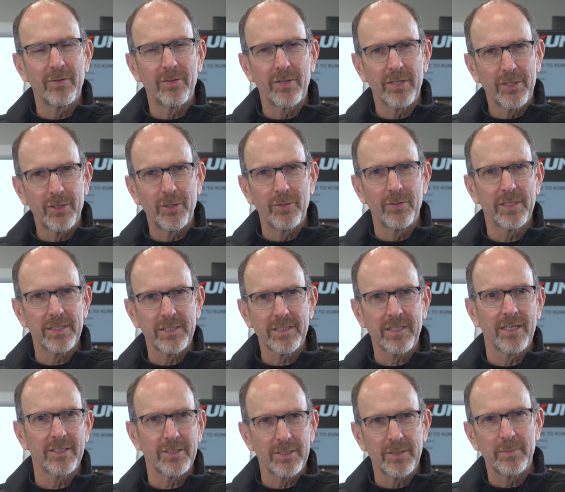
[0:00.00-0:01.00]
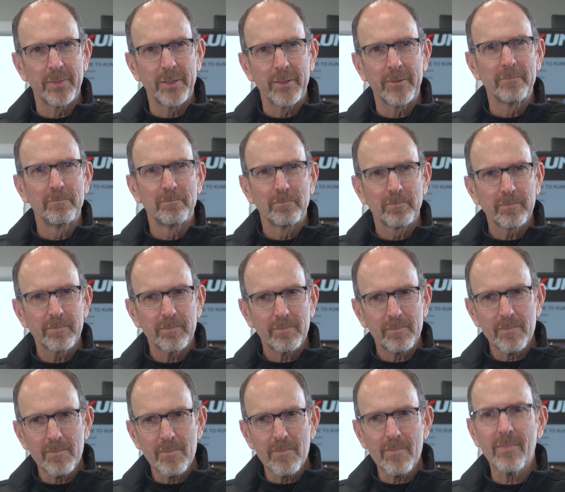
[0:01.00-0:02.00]
the Kunes customer,
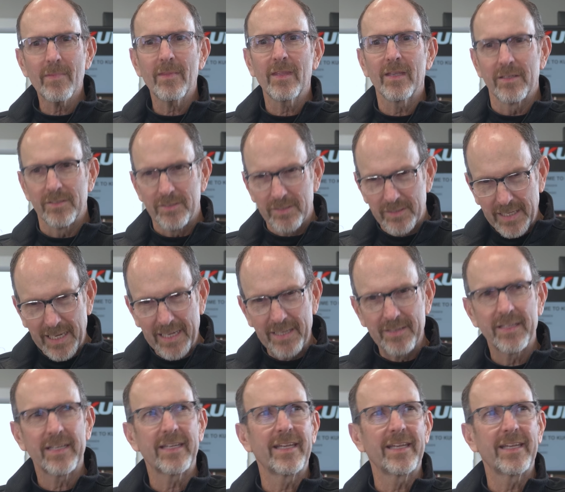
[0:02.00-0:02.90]
stay in the